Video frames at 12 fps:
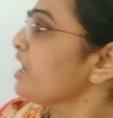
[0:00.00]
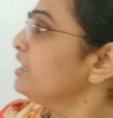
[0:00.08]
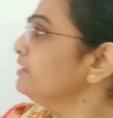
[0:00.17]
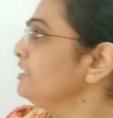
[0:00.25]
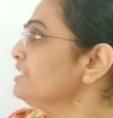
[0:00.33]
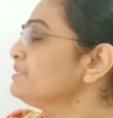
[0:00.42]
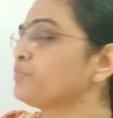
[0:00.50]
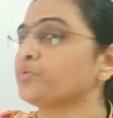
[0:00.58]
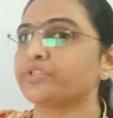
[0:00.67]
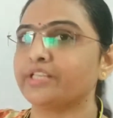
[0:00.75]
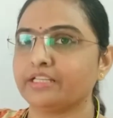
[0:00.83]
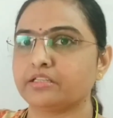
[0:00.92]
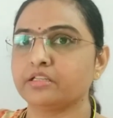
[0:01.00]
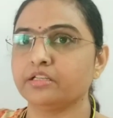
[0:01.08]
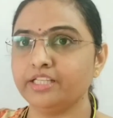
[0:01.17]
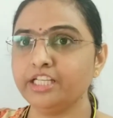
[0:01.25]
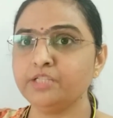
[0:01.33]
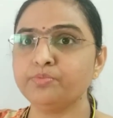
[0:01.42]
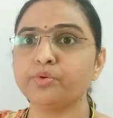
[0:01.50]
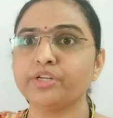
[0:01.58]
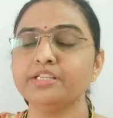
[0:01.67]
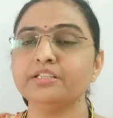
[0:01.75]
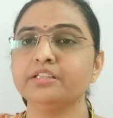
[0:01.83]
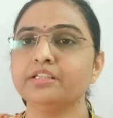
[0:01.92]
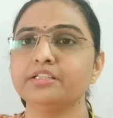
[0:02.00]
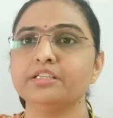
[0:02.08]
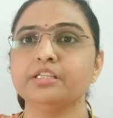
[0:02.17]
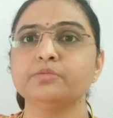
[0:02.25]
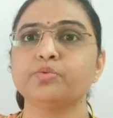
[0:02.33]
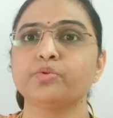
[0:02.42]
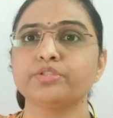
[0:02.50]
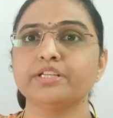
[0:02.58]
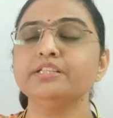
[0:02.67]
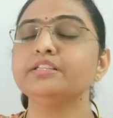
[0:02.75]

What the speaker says: This process, this protein synthesis process,